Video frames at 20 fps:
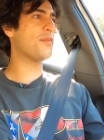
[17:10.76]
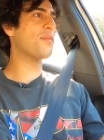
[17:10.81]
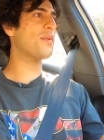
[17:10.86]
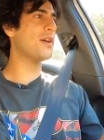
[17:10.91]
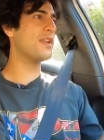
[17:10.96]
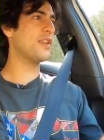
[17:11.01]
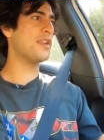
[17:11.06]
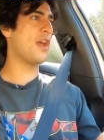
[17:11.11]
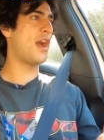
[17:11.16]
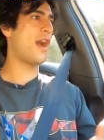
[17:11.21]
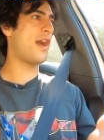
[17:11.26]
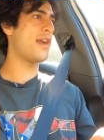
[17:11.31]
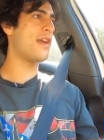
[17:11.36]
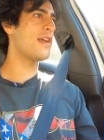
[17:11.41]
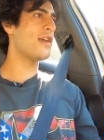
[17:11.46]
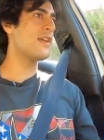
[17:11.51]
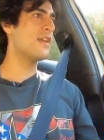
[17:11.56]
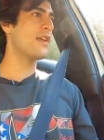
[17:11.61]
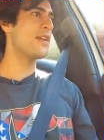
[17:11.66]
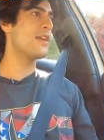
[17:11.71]
but not
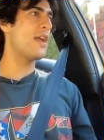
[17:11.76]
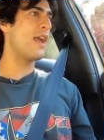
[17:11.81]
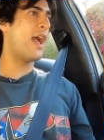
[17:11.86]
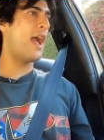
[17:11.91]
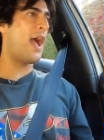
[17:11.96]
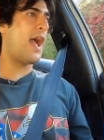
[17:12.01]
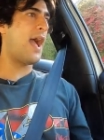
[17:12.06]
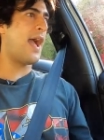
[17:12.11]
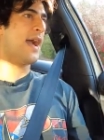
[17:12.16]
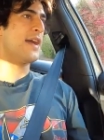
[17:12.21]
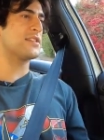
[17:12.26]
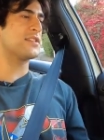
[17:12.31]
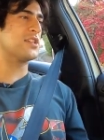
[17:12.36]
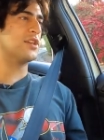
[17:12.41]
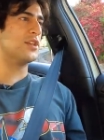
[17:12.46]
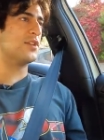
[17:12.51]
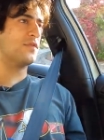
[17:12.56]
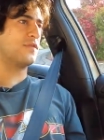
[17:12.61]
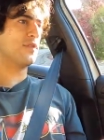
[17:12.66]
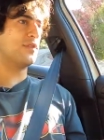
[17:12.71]
as
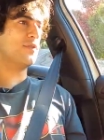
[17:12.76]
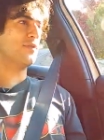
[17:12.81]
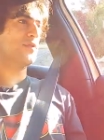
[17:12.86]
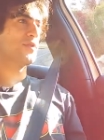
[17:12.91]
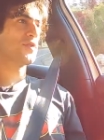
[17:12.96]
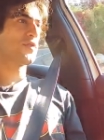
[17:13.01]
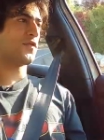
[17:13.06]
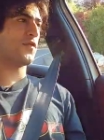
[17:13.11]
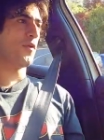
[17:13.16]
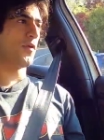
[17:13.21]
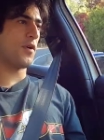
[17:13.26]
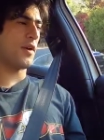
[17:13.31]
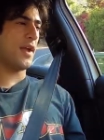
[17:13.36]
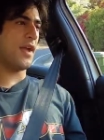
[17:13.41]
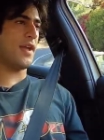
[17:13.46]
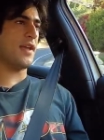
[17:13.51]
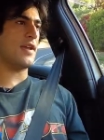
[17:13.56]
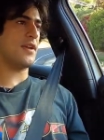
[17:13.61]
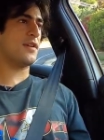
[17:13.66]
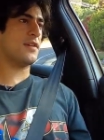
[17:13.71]
good of news for
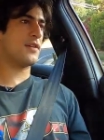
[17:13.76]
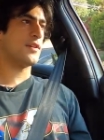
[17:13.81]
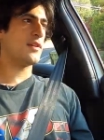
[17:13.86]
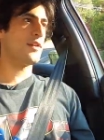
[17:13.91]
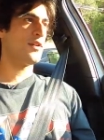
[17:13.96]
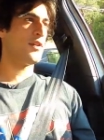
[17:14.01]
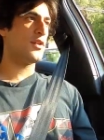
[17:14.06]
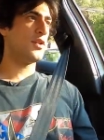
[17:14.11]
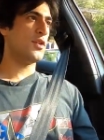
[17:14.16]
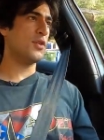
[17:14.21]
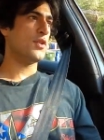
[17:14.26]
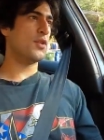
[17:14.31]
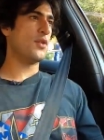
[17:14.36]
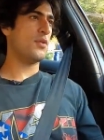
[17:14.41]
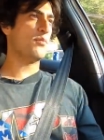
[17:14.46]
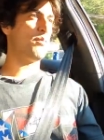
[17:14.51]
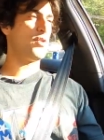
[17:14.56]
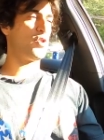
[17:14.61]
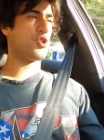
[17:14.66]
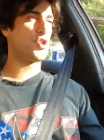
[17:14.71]
a
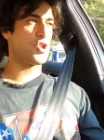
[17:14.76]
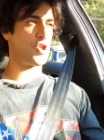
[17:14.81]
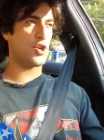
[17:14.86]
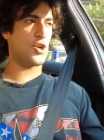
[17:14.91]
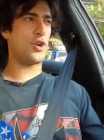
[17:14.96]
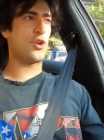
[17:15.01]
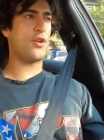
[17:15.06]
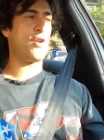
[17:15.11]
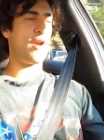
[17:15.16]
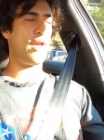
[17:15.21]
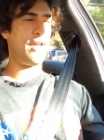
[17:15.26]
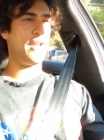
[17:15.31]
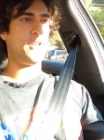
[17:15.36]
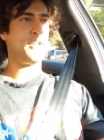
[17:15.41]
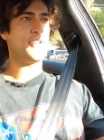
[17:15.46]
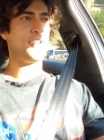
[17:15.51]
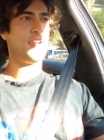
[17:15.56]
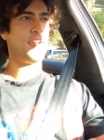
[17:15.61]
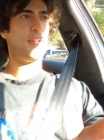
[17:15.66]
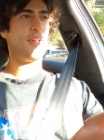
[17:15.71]
mature
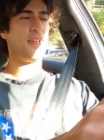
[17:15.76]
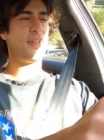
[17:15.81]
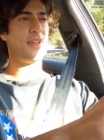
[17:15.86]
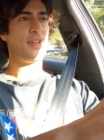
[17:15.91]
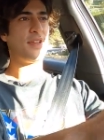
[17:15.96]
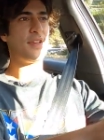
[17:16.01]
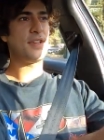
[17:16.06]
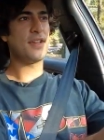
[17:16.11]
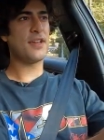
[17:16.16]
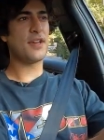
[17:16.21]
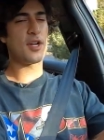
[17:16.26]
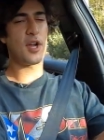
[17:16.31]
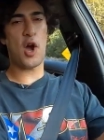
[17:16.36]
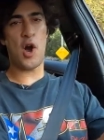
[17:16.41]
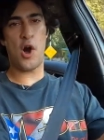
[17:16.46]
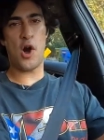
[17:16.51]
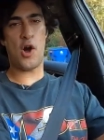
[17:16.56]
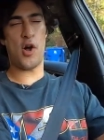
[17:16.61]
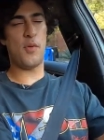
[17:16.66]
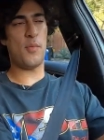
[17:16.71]
and
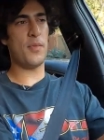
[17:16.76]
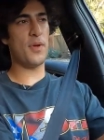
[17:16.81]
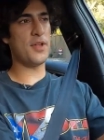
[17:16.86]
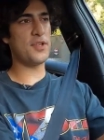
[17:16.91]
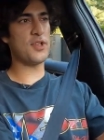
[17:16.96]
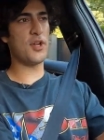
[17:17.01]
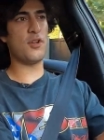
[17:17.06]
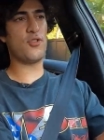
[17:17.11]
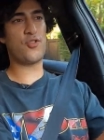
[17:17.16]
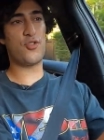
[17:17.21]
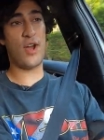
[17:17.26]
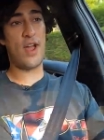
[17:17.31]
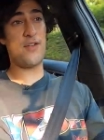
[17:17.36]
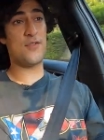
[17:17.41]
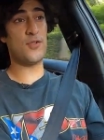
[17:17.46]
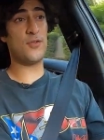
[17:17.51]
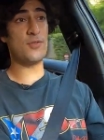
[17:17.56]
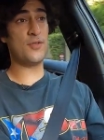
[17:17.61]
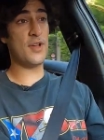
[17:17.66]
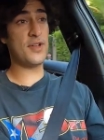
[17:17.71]
calm adult
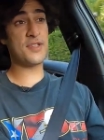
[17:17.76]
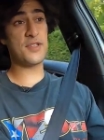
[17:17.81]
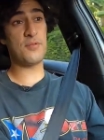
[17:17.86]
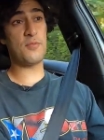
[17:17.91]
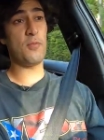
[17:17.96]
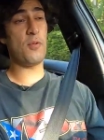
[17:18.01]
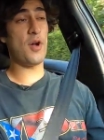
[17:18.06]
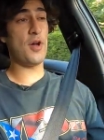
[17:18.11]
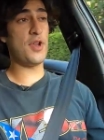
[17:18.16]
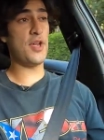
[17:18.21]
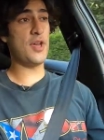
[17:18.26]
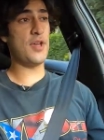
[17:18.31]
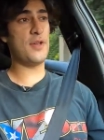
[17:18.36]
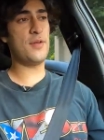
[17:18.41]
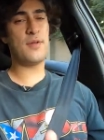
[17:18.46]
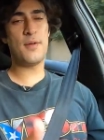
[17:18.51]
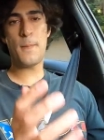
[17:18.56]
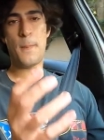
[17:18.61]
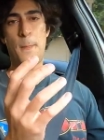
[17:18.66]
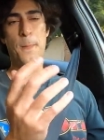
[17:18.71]
driver who doesn't want to
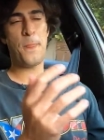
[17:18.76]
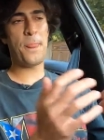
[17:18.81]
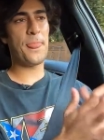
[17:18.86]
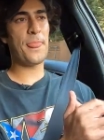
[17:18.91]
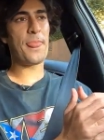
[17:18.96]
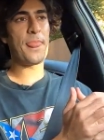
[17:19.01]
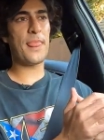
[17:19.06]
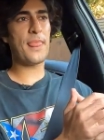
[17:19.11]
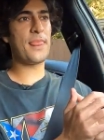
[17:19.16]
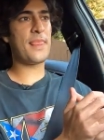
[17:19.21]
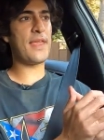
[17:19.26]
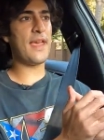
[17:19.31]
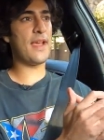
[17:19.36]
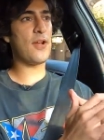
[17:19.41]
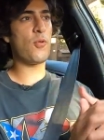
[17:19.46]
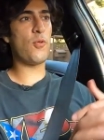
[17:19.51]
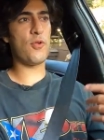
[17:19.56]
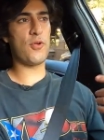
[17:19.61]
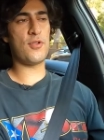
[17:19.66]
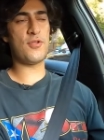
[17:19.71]
take
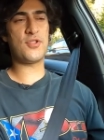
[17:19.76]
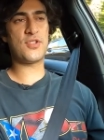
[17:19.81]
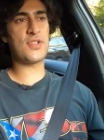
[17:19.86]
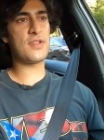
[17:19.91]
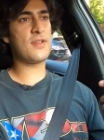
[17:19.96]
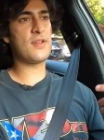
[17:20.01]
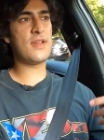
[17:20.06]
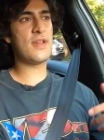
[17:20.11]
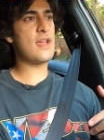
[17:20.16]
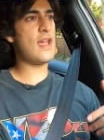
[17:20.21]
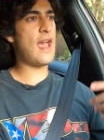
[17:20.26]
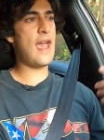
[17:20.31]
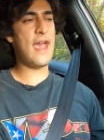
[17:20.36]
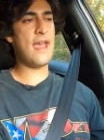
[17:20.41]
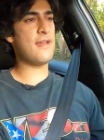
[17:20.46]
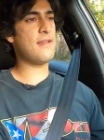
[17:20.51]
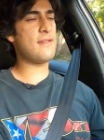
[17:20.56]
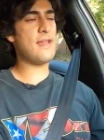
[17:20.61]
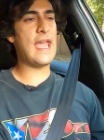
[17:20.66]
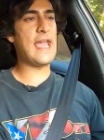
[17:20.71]
corners
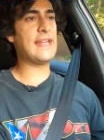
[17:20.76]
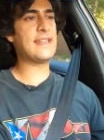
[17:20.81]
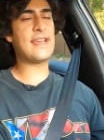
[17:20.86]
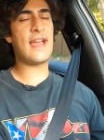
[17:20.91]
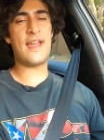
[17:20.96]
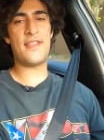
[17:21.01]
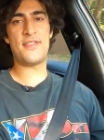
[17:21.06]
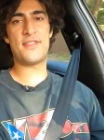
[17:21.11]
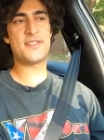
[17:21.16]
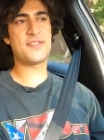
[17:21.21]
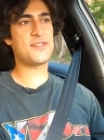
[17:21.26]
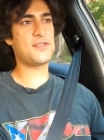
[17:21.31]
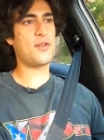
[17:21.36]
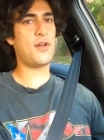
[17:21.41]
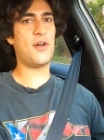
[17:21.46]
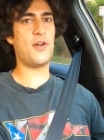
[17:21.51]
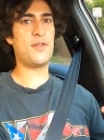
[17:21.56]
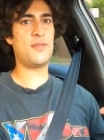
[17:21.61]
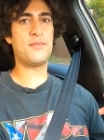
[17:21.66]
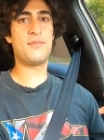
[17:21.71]
at 8 tenths
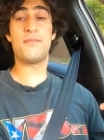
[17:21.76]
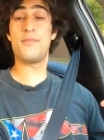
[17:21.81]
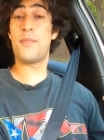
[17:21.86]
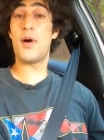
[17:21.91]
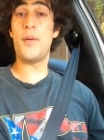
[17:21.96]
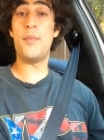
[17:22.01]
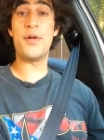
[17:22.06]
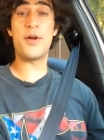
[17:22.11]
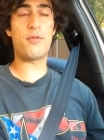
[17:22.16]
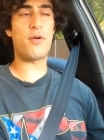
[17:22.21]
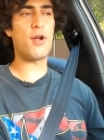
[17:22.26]
on public